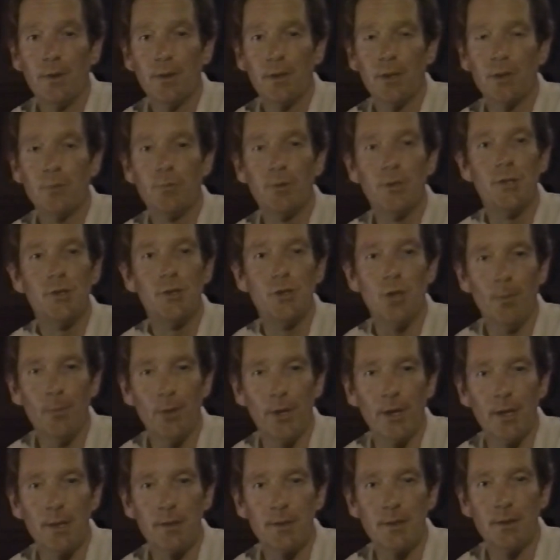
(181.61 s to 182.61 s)
that were
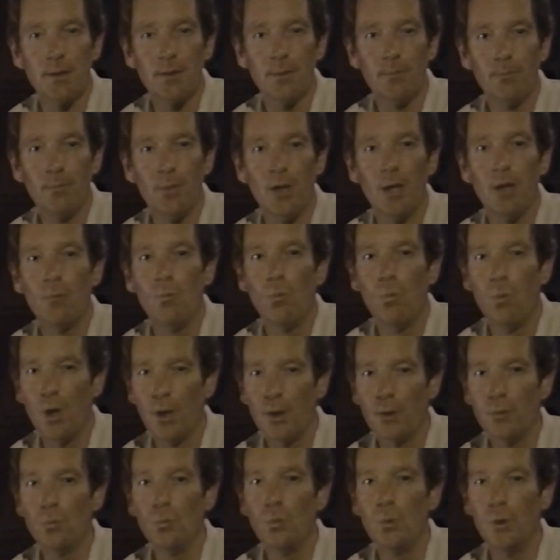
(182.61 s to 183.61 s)
dominated by
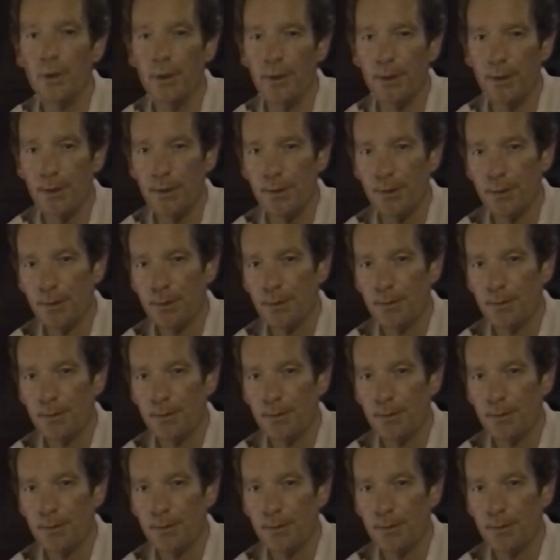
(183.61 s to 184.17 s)
one word.